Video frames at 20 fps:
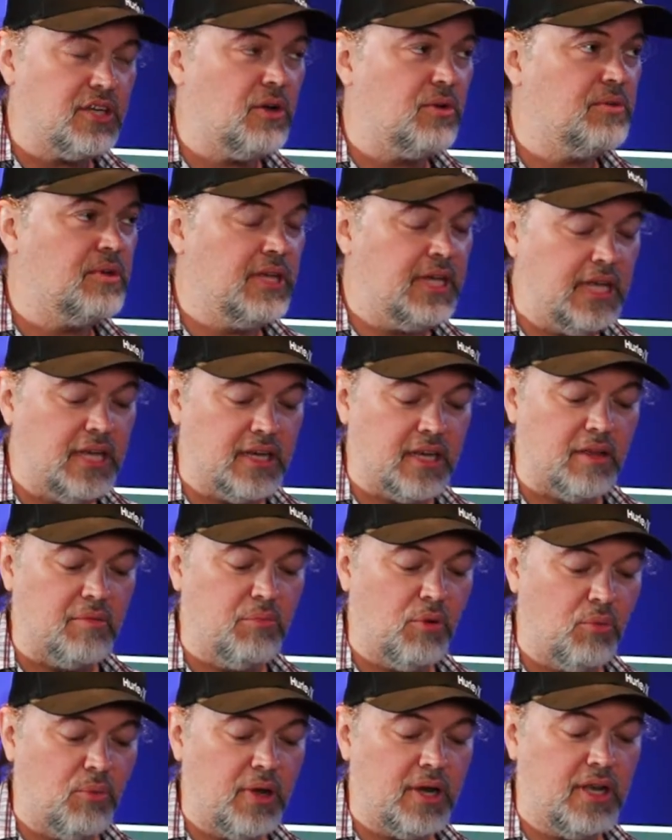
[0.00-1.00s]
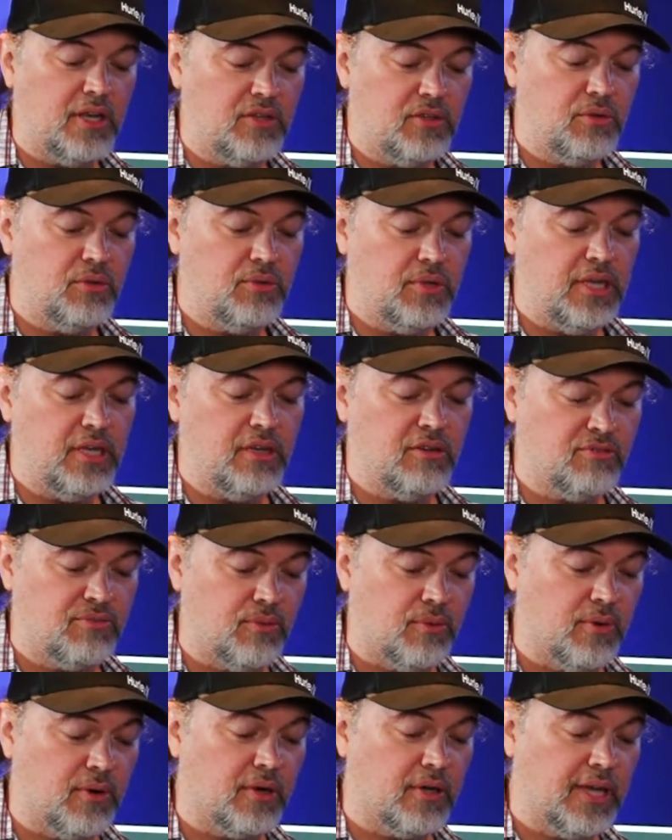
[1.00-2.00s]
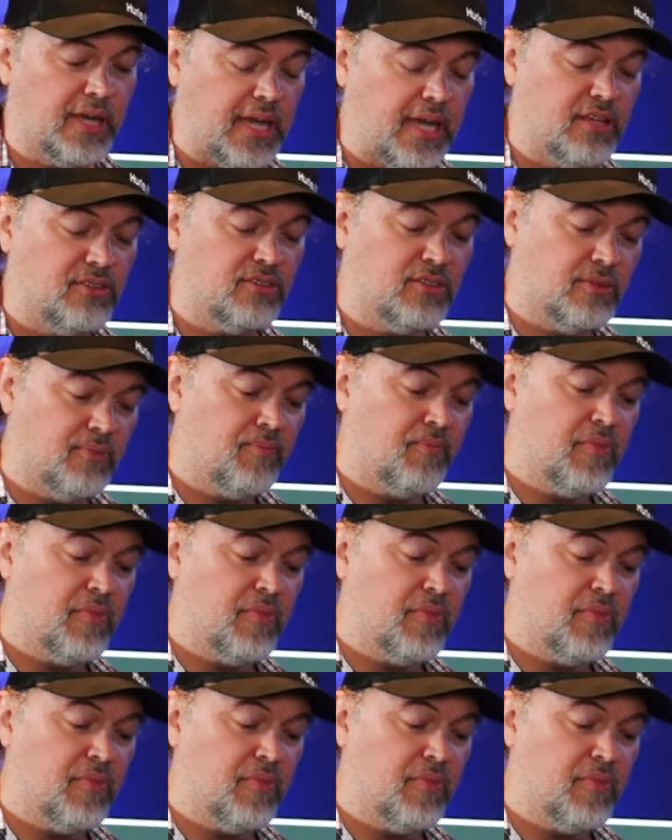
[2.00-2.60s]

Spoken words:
don't need it. But what I do need it for, like, as